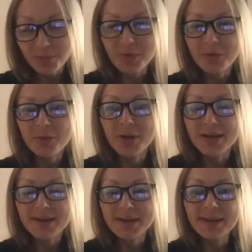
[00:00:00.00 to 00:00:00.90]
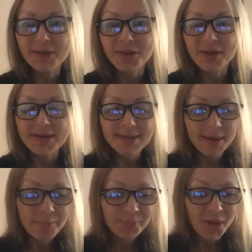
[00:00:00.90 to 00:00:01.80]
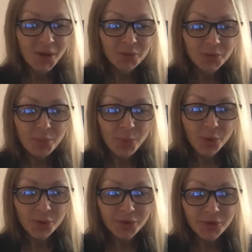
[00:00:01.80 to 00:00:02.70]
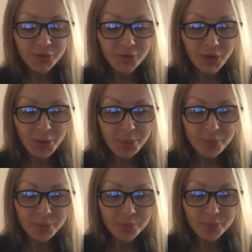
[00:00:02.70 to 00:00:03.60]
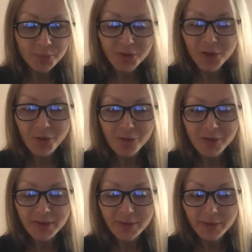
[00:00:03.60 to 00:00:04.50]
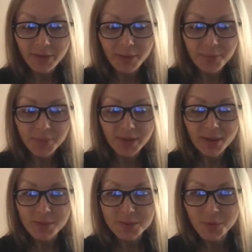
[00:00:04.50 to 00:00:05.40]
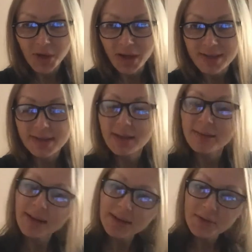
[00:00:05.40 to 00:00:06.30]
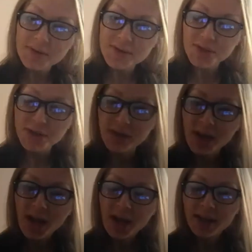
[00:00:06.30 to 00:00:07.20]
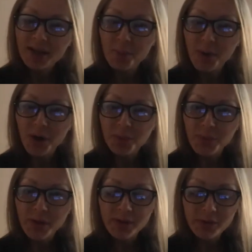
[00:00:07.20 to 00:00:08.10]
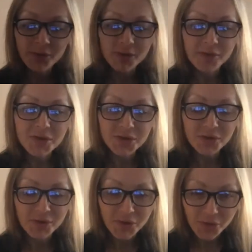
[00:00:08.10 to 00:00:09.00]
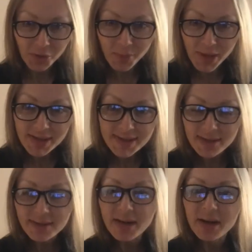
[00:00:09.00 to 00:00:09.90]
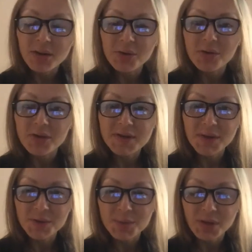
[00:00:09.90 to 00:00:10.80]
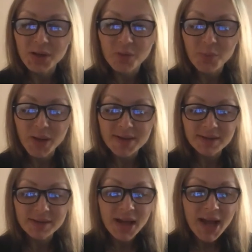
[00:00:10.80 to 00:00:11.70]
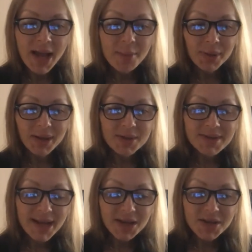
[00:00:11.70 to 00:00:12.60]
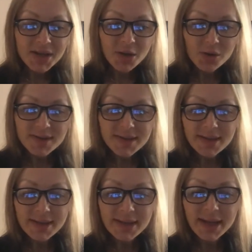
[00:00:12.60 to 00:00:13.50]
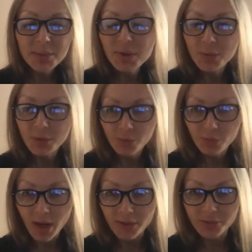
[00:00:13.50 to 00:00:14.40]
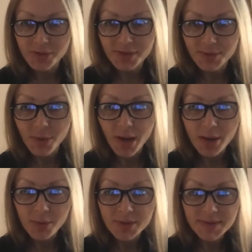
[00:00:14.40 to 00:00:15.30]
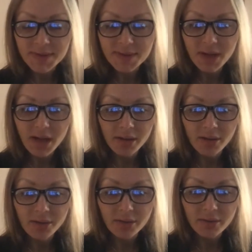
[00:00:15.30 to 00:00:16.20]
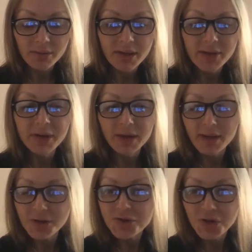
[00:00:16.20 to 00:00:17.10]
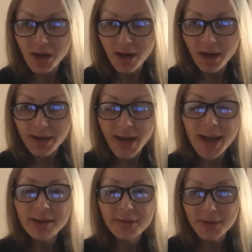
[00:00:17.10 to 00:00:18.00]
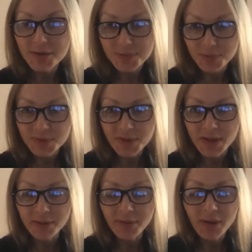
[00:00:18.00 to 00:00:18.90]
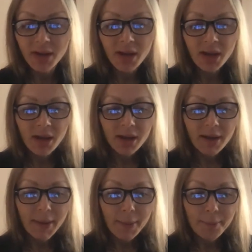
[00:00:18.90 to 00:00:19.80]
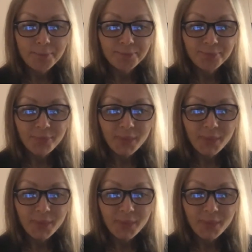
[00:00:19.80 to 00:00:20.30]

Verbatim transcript: me fully as an internist to the point uh, pre-COVID um, that I was working as an attending physician at the department or division of internal medicine there at the University Hospital of Basel. But I was actually constantly in between two countries. So I was uh, living in Shanghai and in Switzerland, um,